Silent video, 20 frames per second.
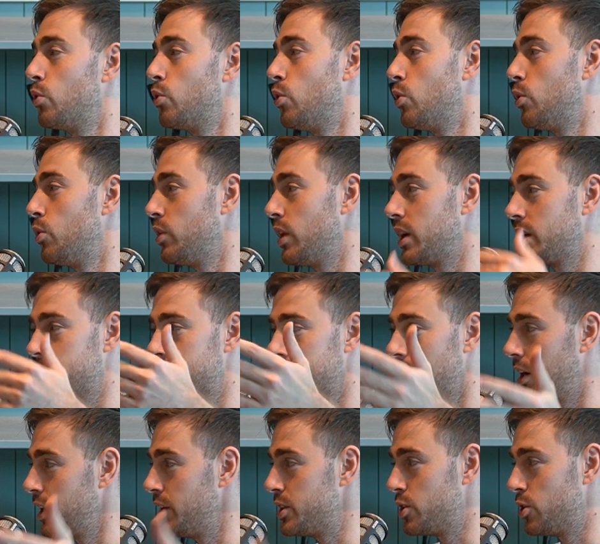or like
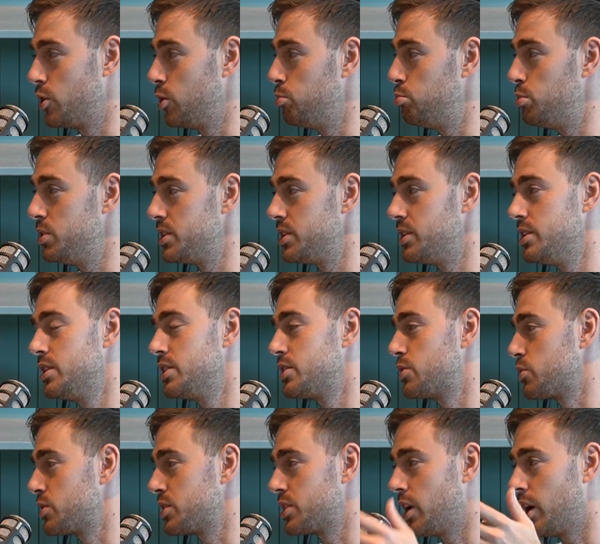start his own business
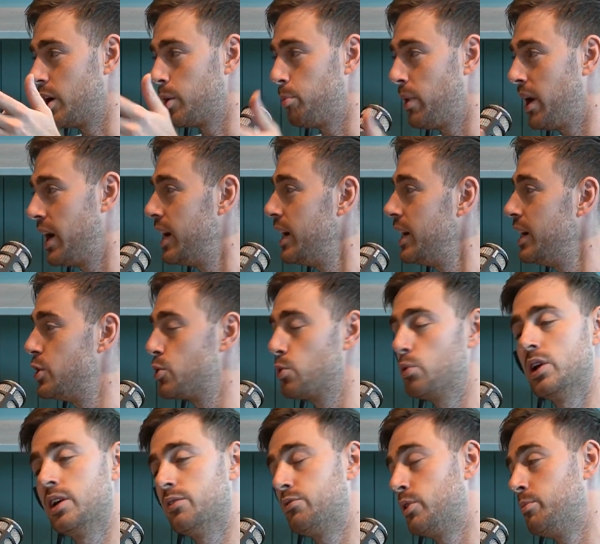or start a page or
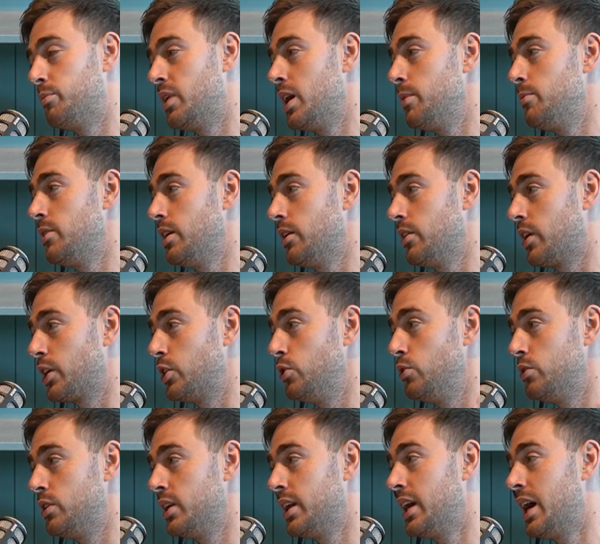whatever it may be. Like
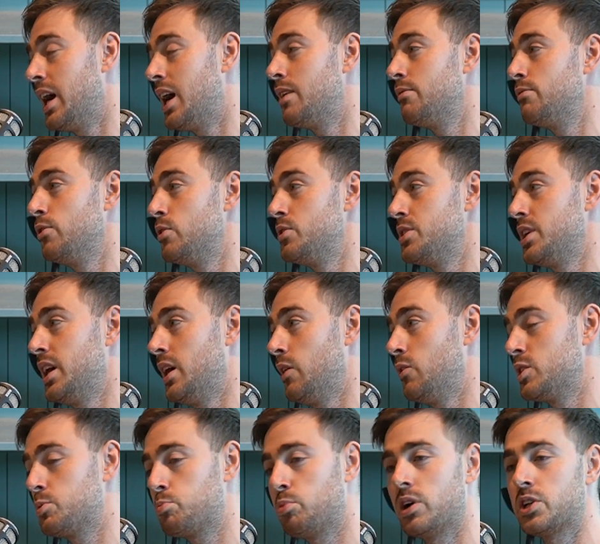you then have those
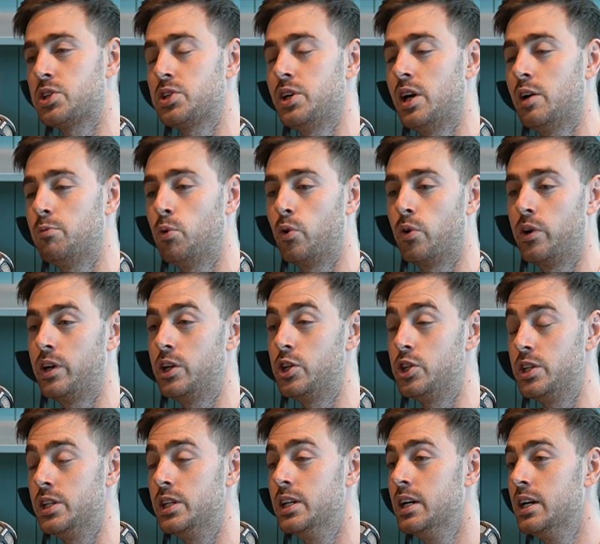hours, plus you have more
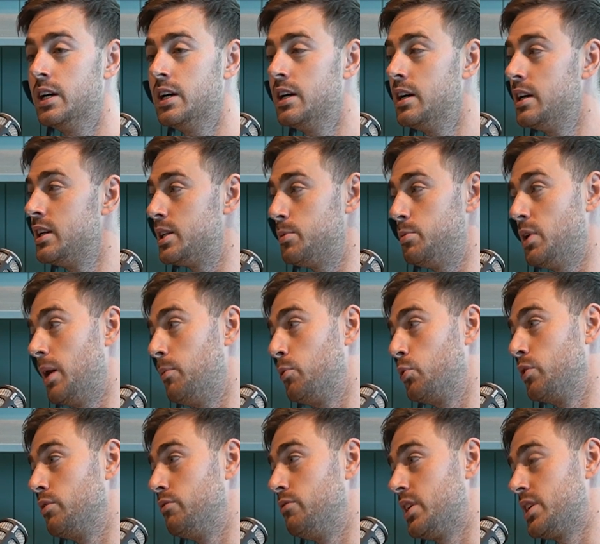energy to be able to
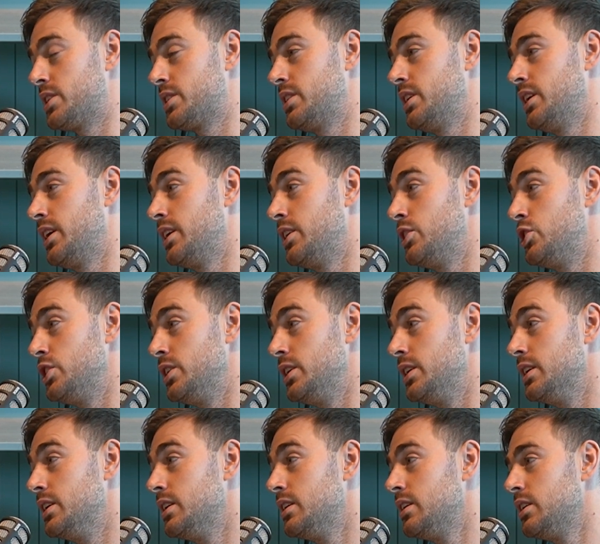invest the
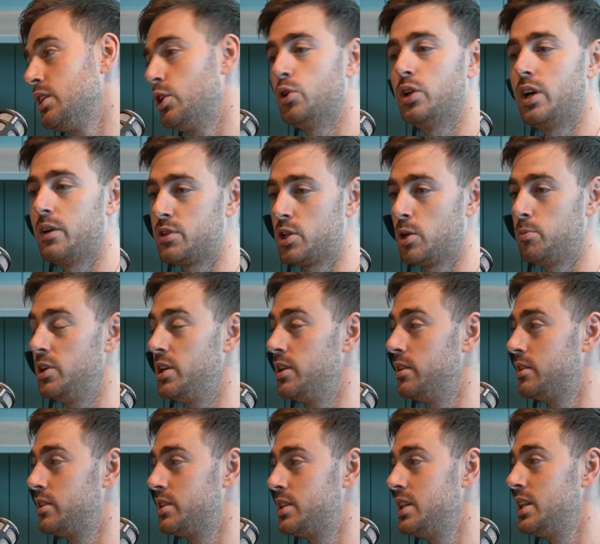energy. You only have so many
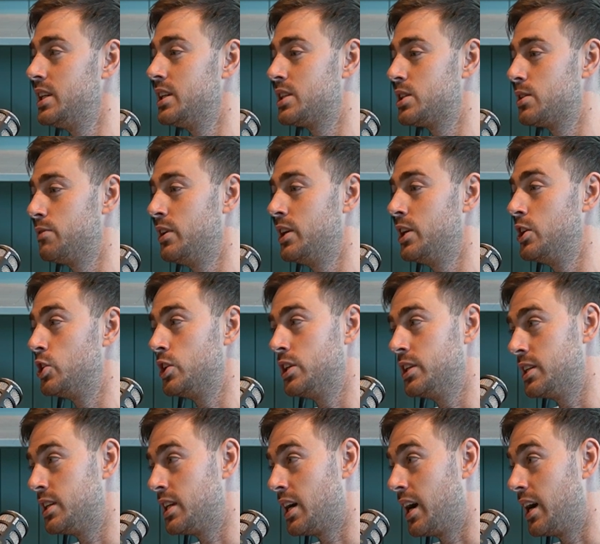tickets of energy in
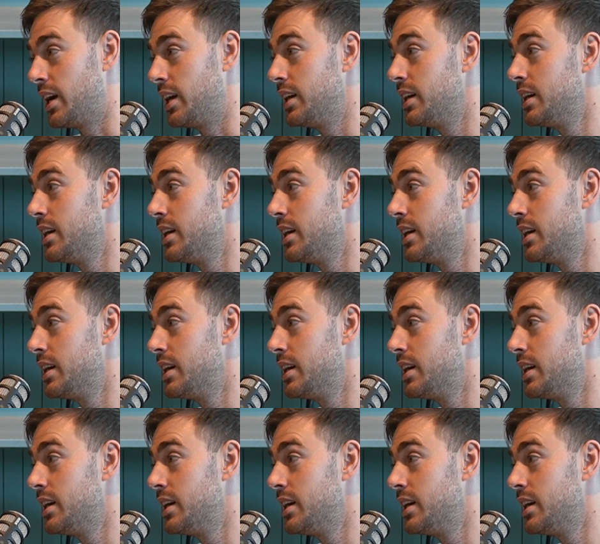a day.